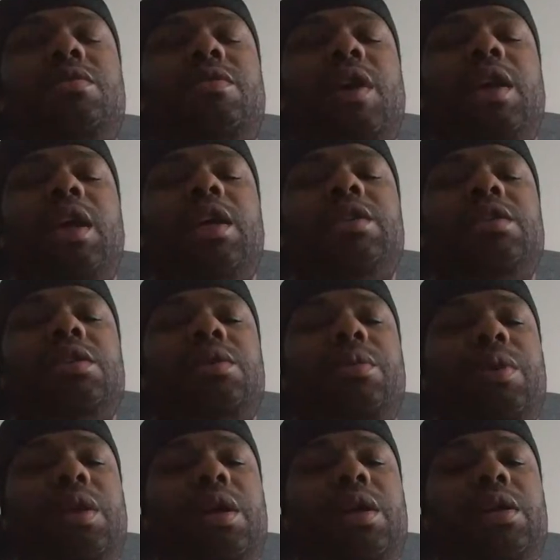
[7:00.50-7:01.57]
financially
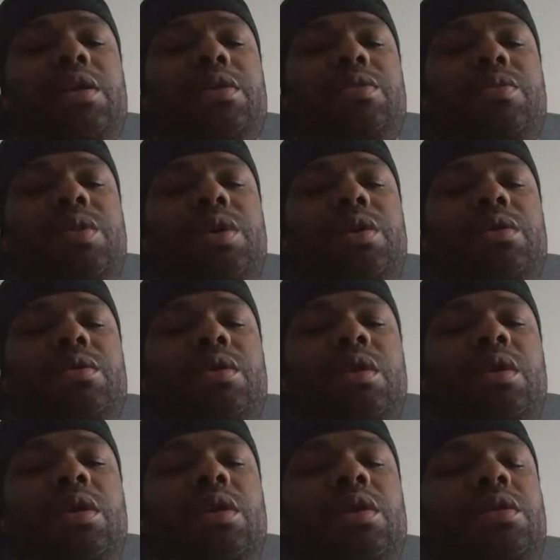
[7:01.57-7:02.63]
related as well.
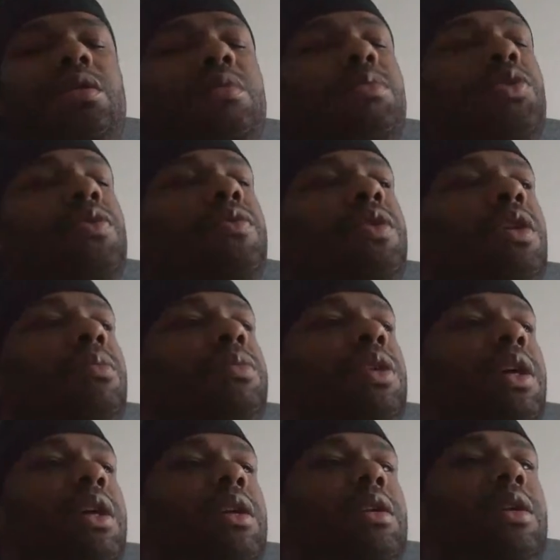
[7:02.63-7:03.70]
Moving up
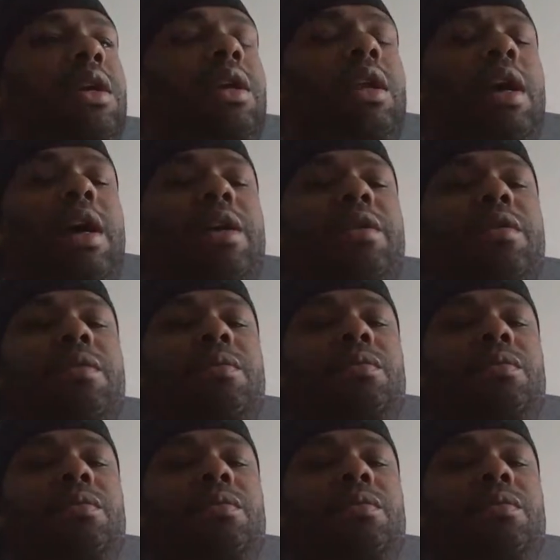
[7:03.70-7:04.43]
that ladder,